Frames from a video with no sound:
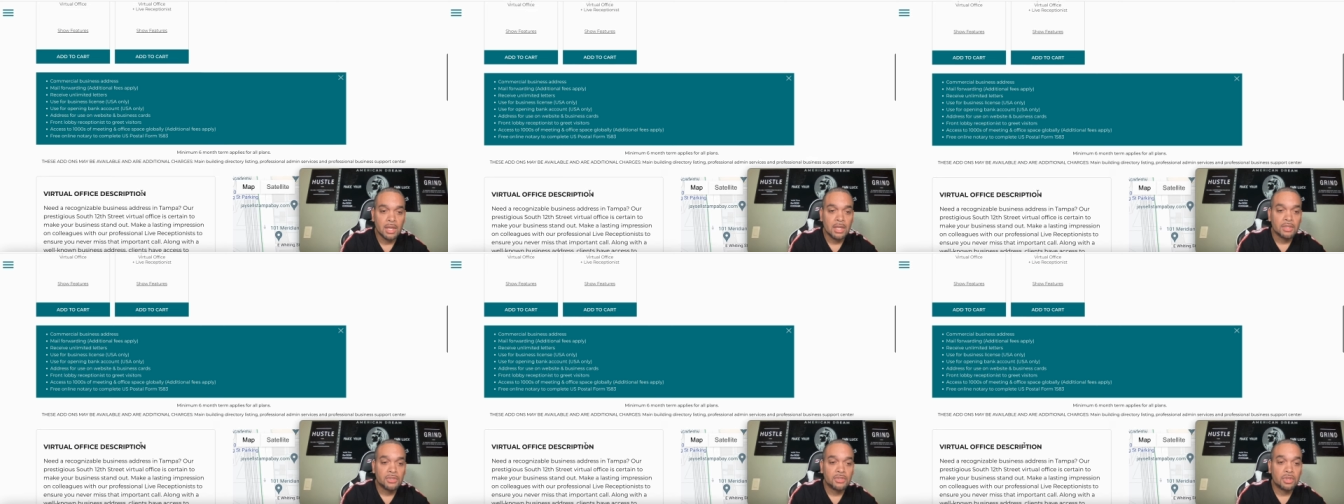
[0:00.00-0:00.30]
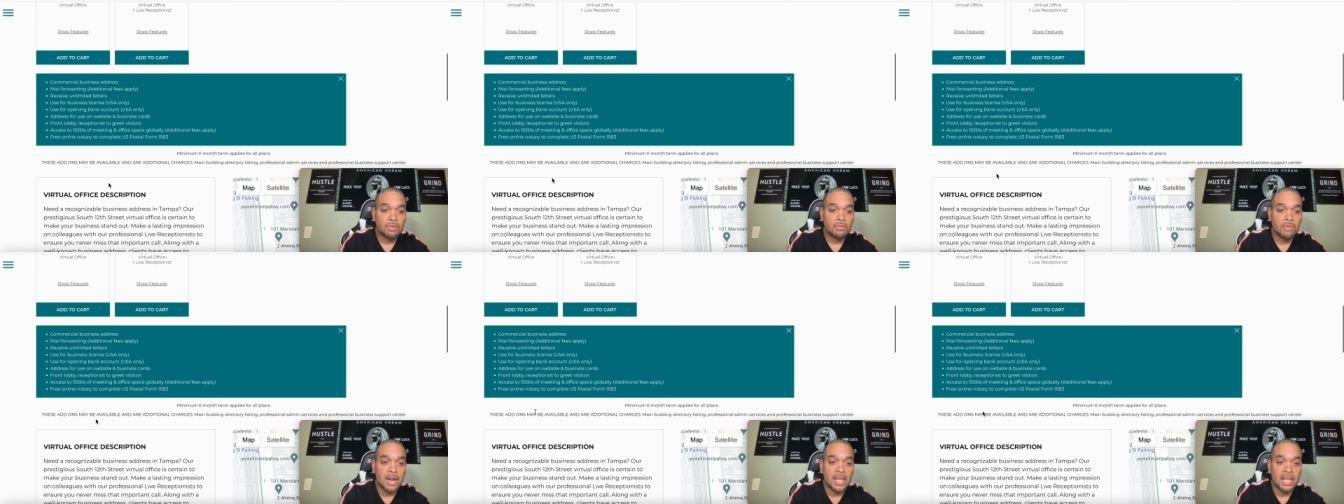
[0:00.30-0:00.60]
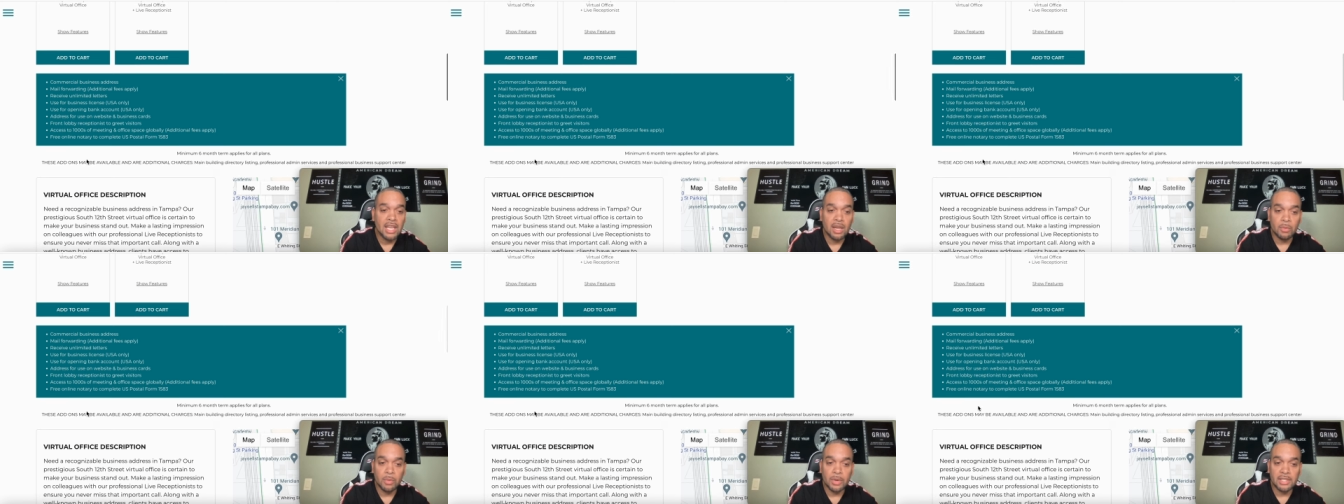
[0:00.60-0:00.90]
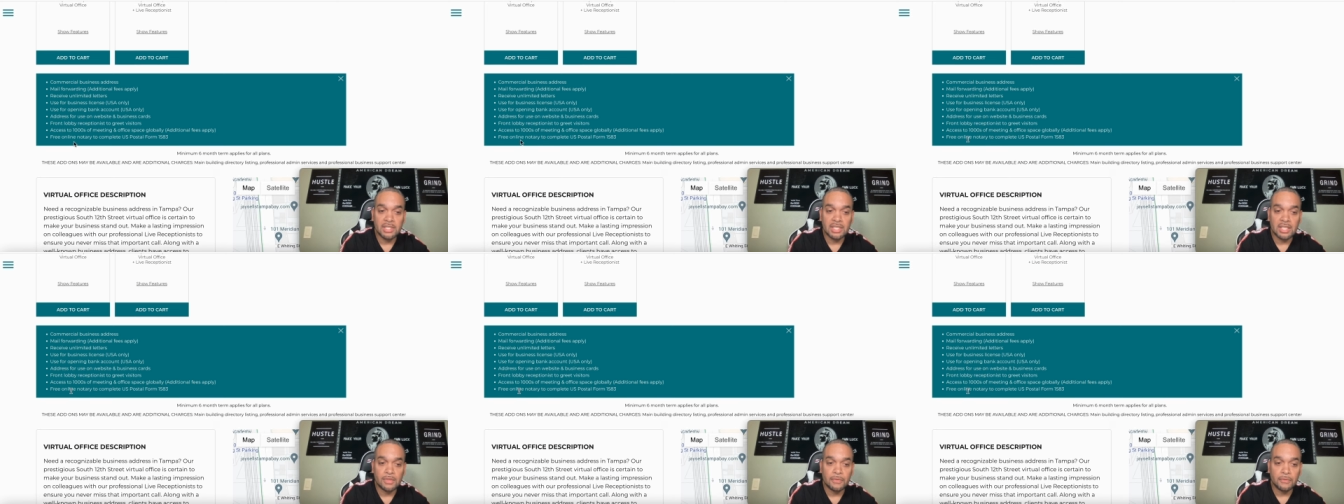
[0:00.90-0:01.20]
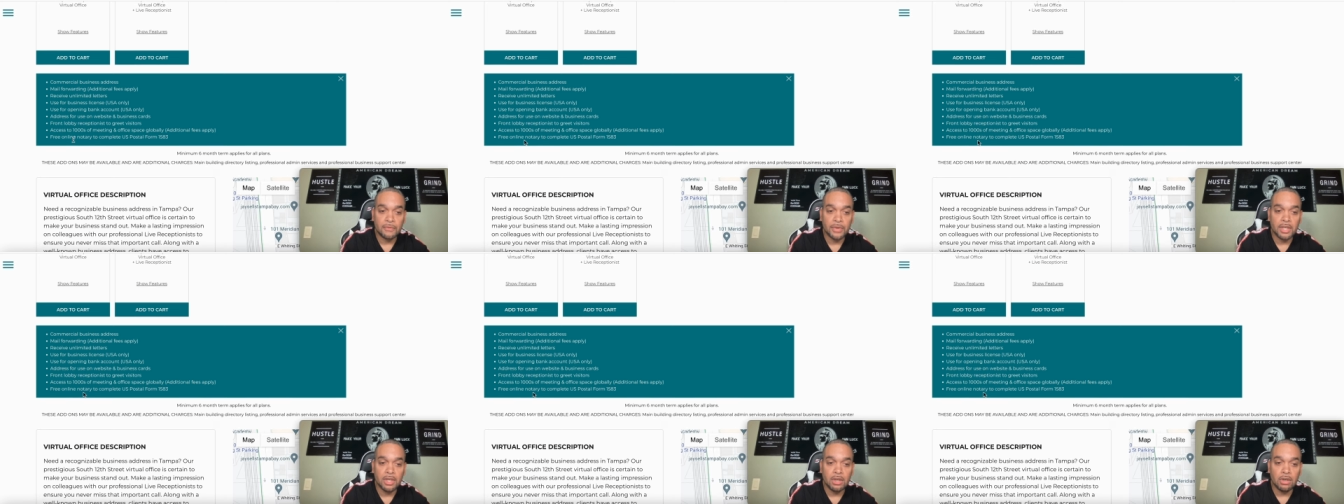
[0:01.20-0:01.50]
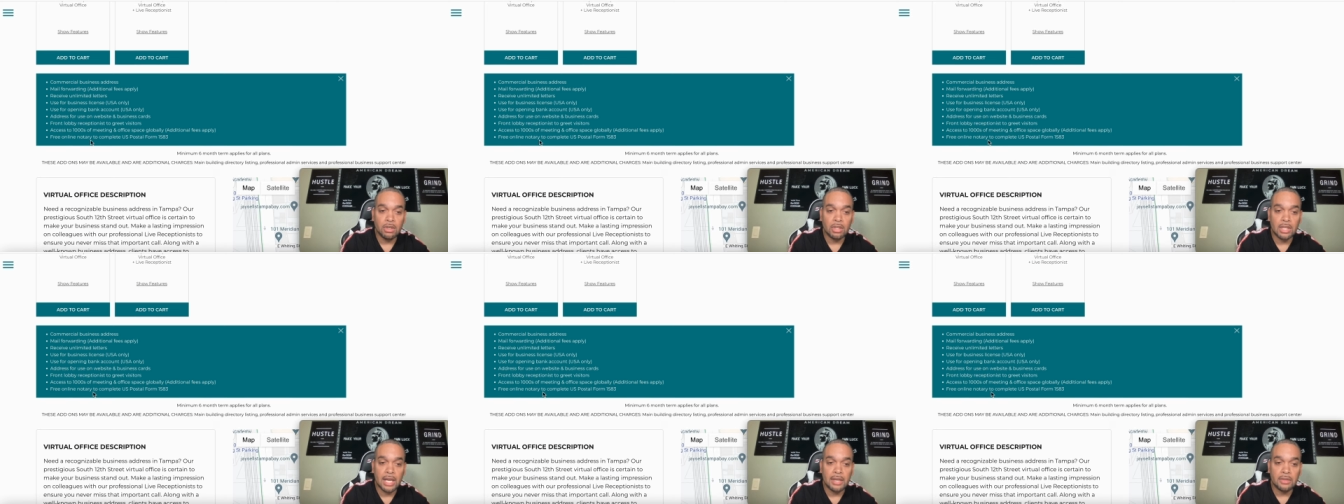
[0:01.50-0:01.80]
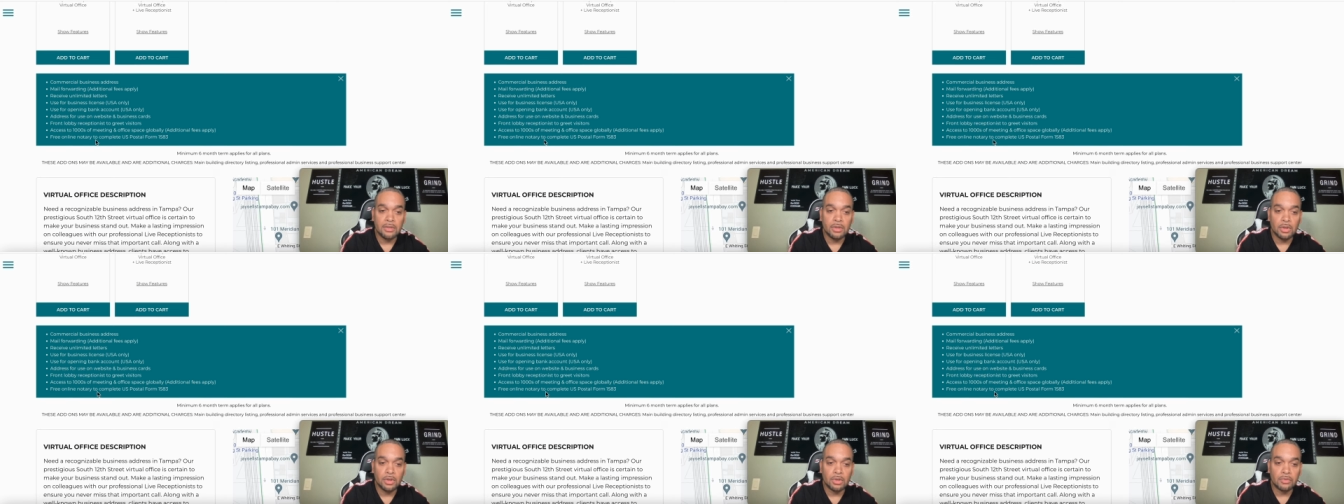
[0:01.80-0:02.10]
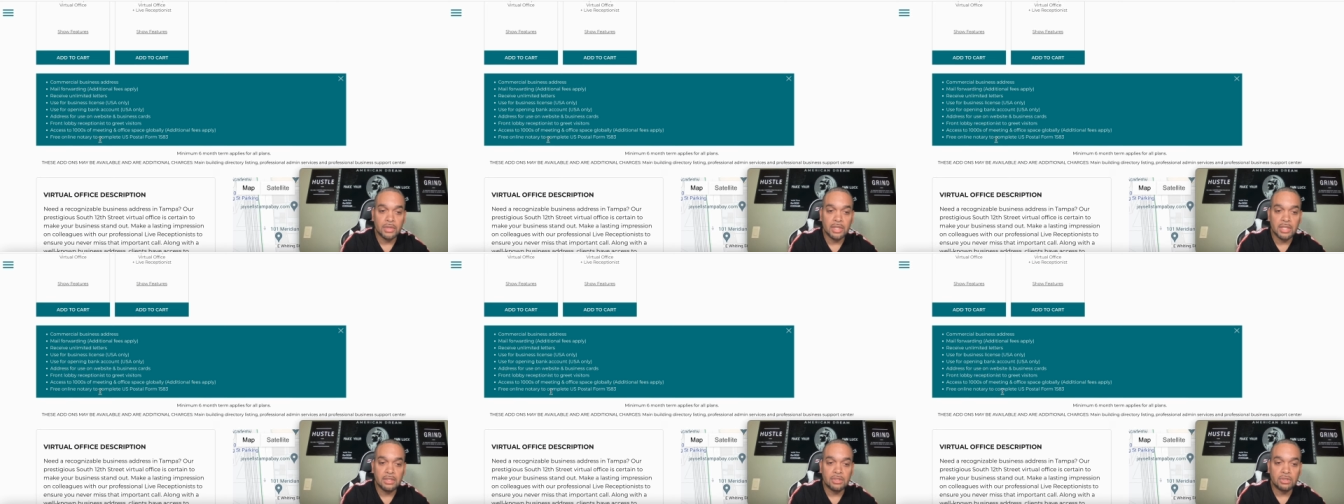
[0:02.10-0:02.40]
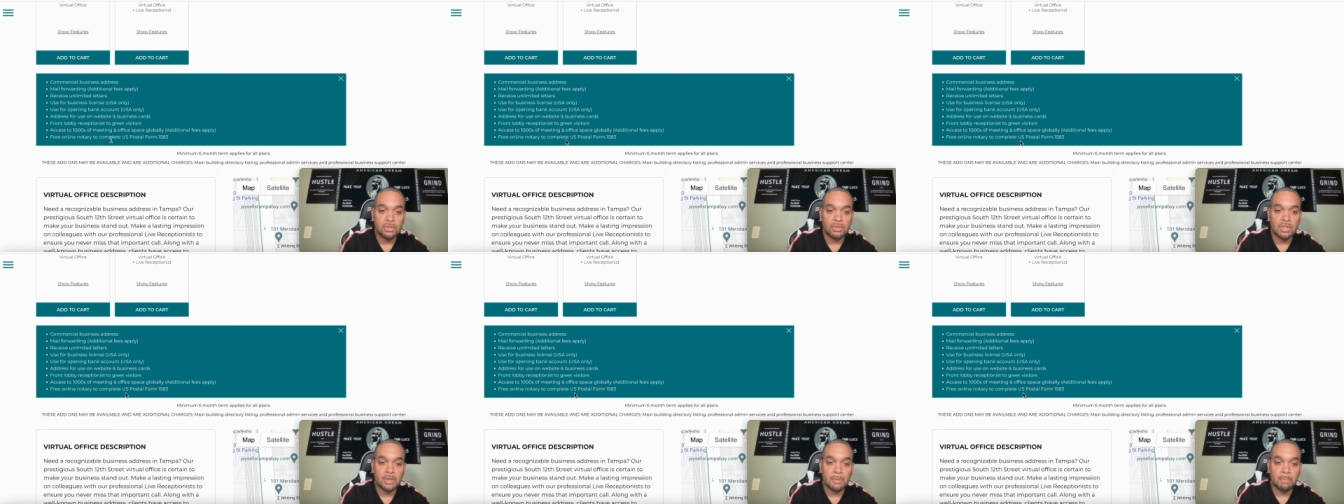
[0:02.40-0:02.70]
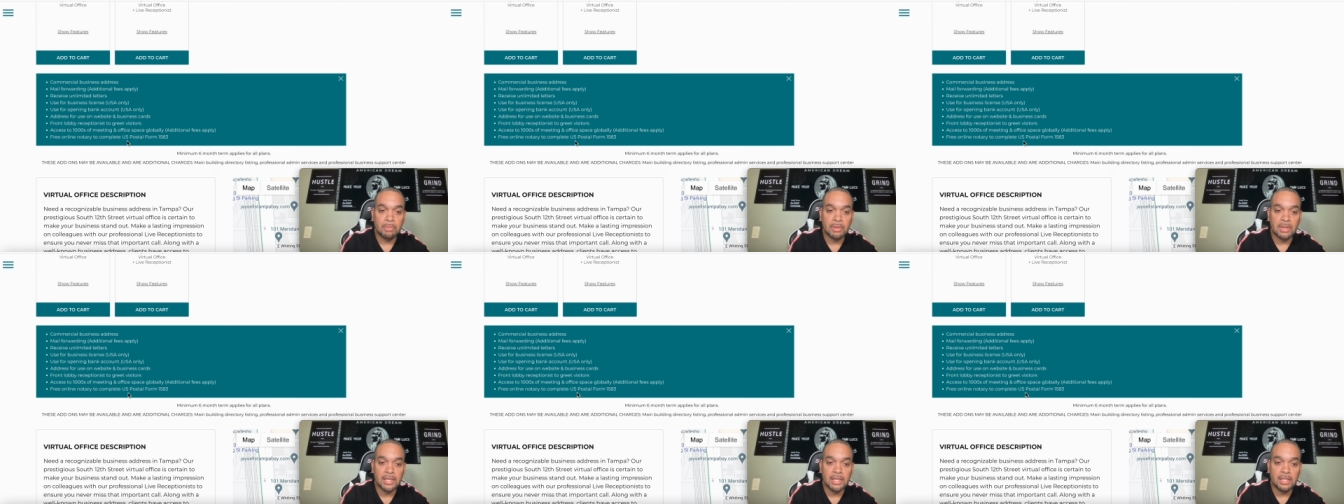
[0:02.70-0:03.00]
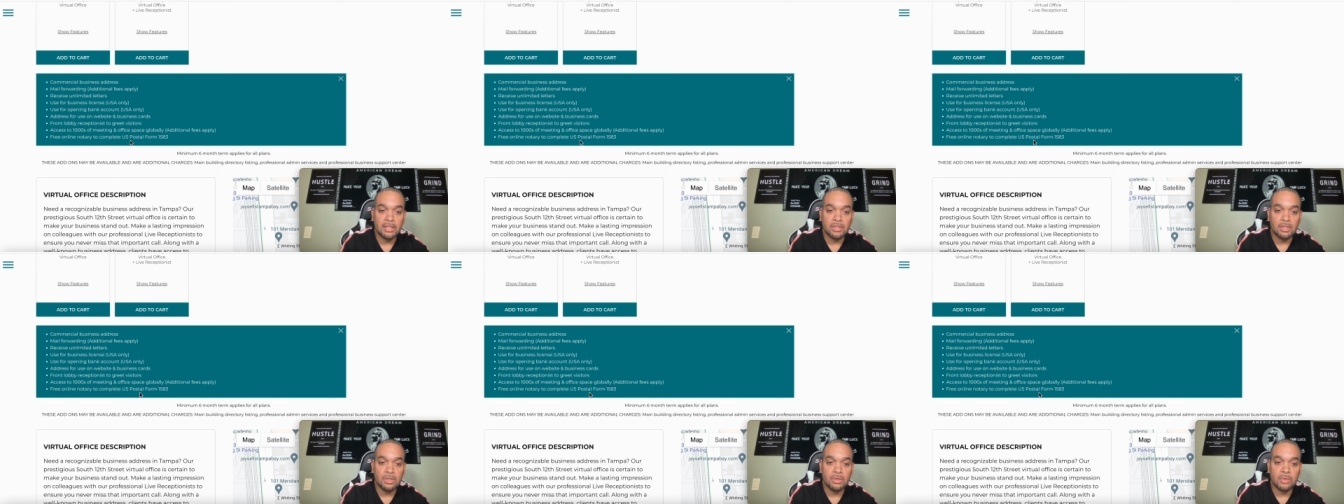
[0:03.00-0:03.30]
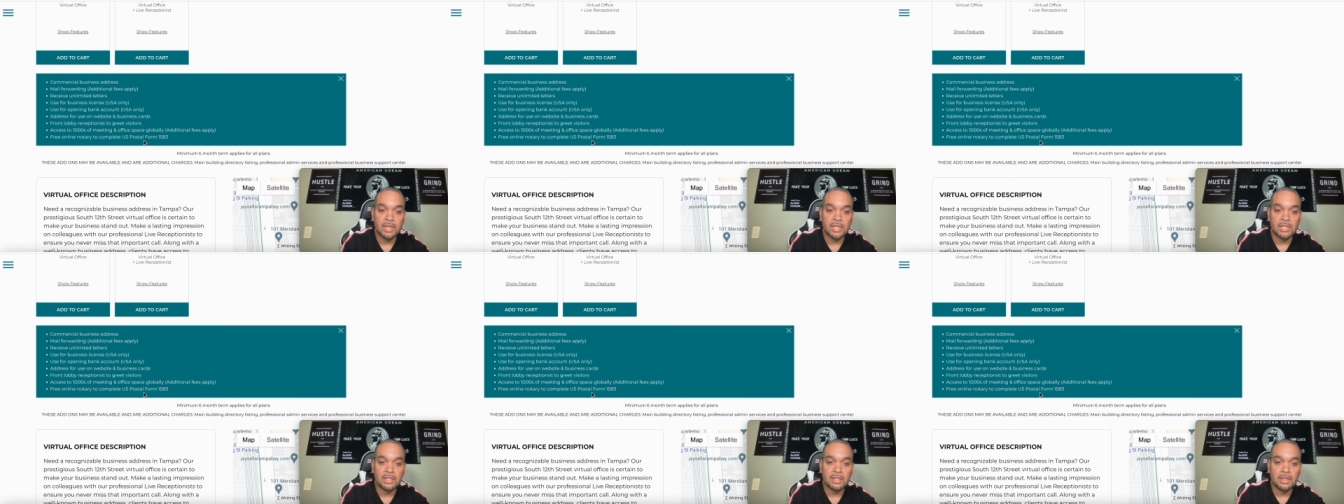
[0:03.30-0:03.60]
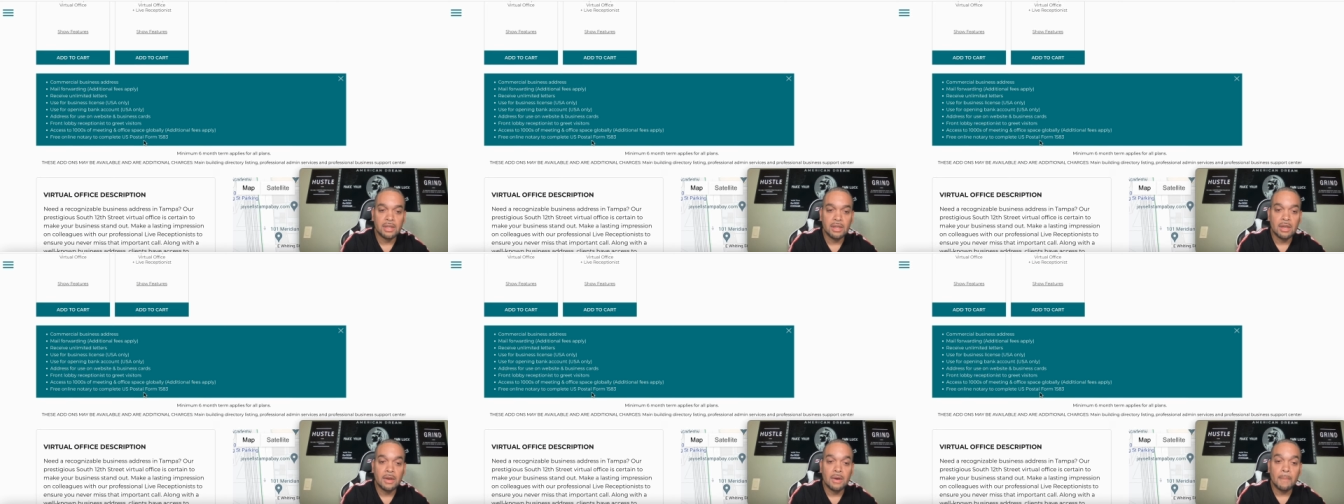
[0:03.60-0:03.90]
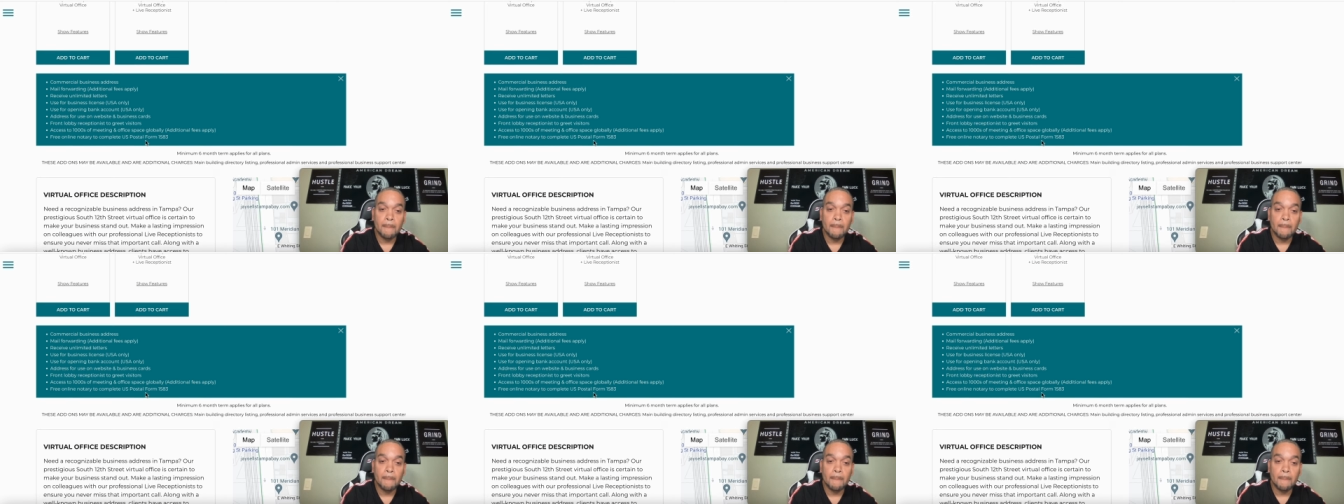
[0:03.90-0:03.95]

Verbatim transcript: So right here where it says free online notary to complete U.S.